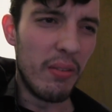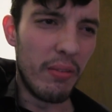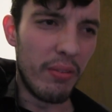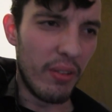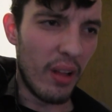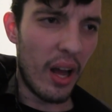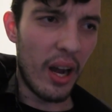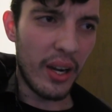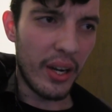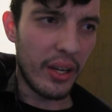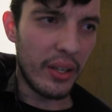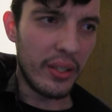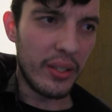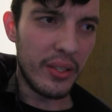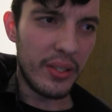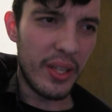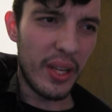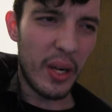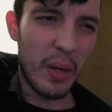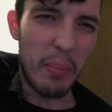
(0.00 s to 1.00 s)

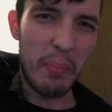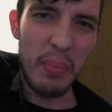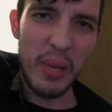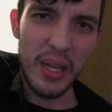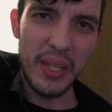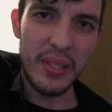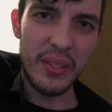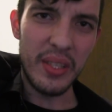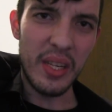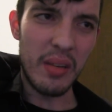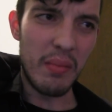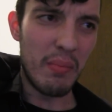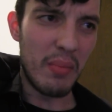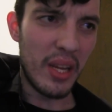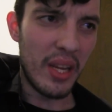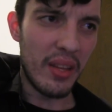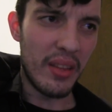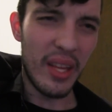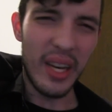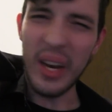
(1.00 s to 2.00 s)
vloggers that are pissed at
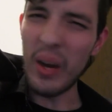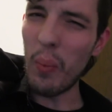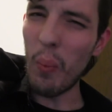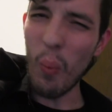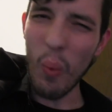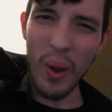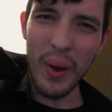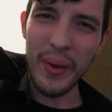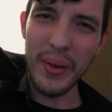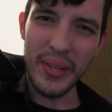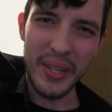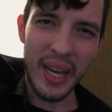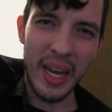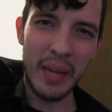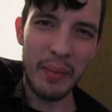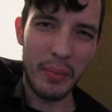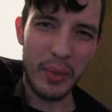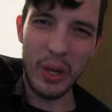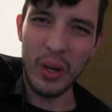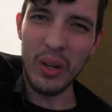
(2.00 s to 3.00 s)
me that at one
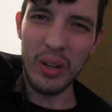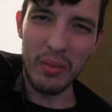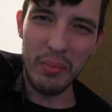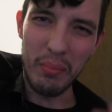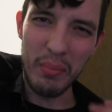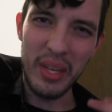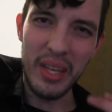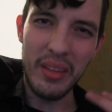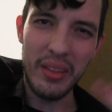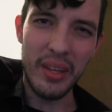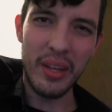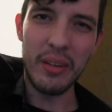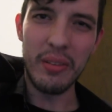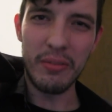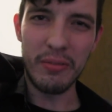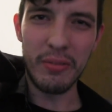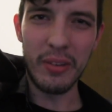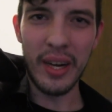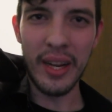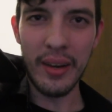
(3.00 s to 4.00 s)
time called me
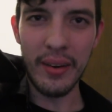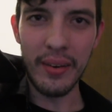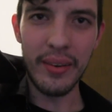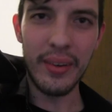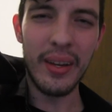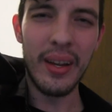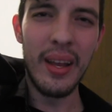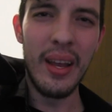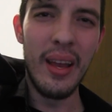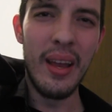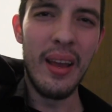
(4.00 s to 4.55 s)
their friend,